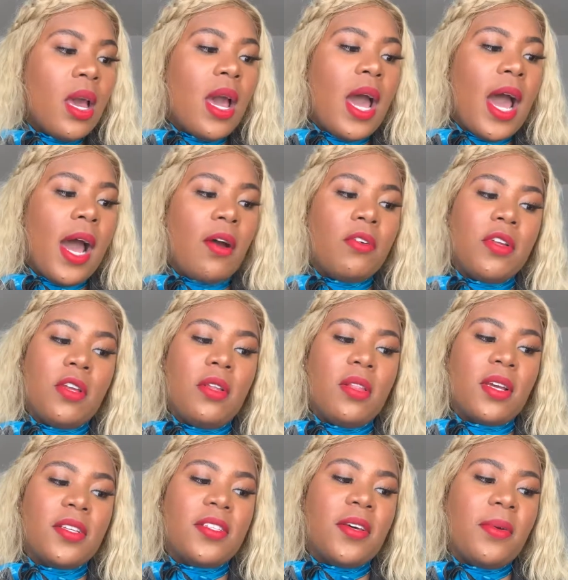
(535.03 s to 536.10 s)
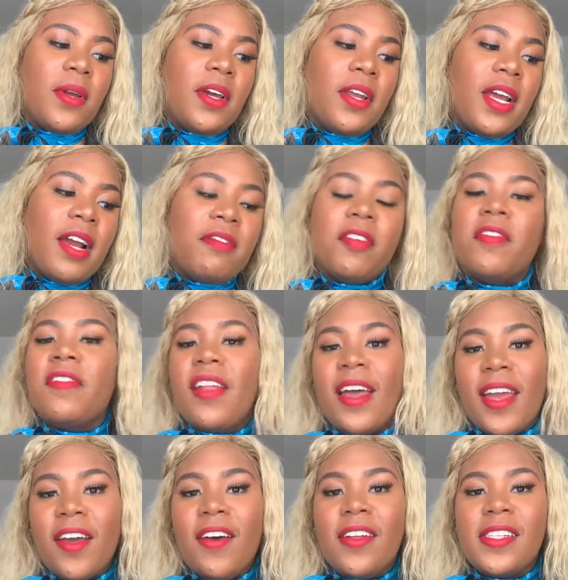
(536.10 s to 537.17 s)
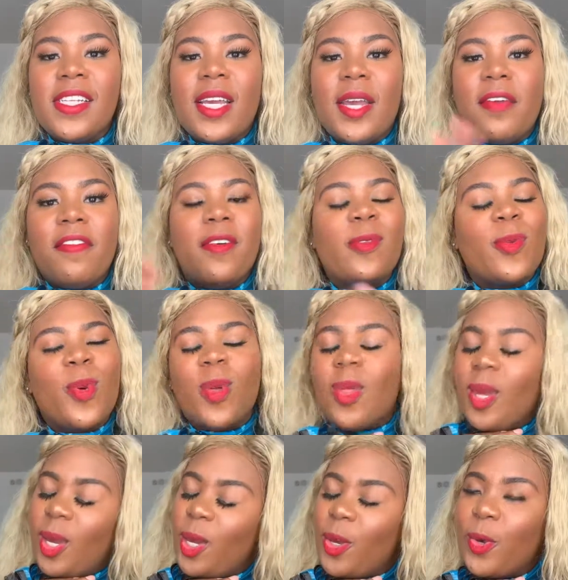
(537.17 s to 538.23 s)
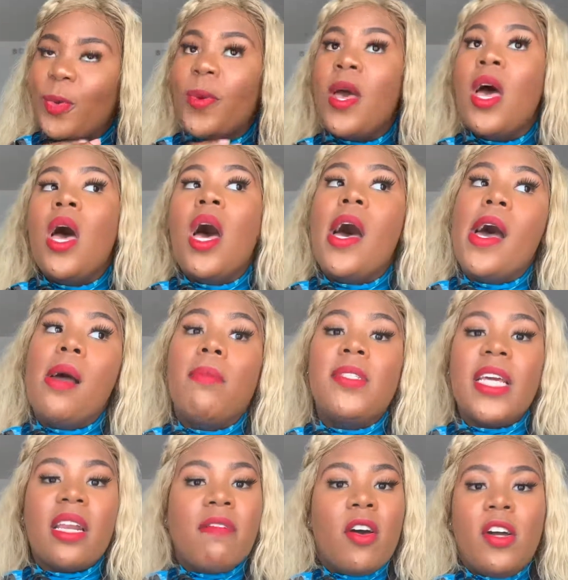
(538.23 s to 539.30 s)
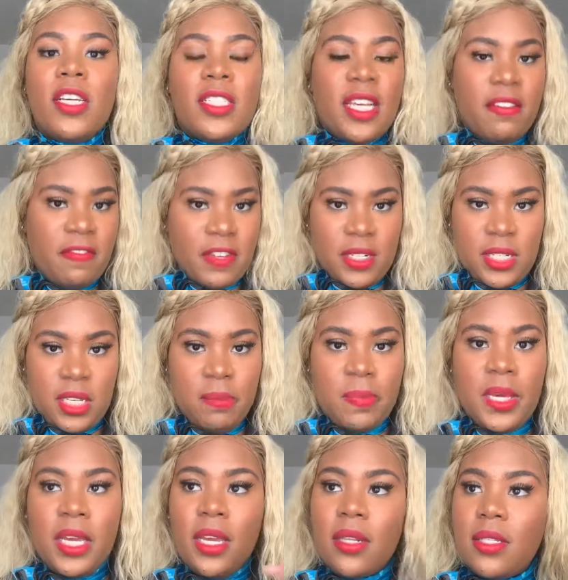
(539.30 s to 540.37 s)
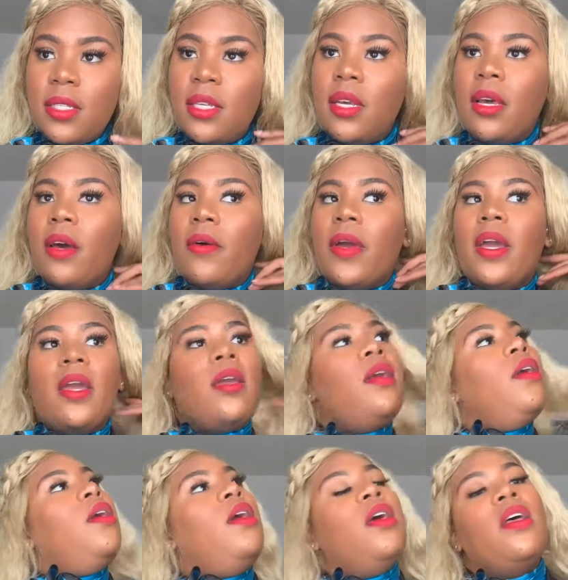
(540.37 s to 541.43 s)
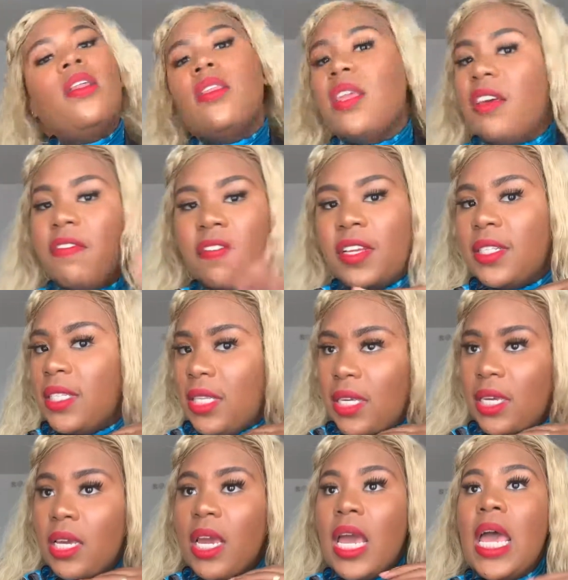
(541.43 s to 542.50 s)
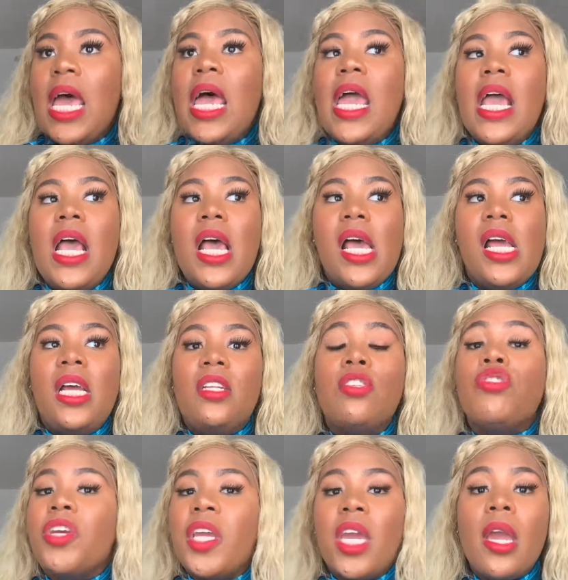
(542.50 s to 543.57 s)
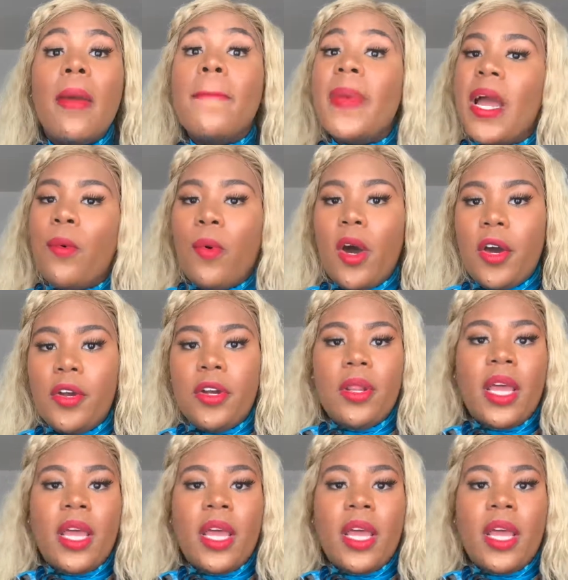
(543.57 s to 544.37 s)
How do you look so good after flying all day? First of all, thank you. Second of all, it's that Fenty beat, okay? That Fenty. And drinking my water,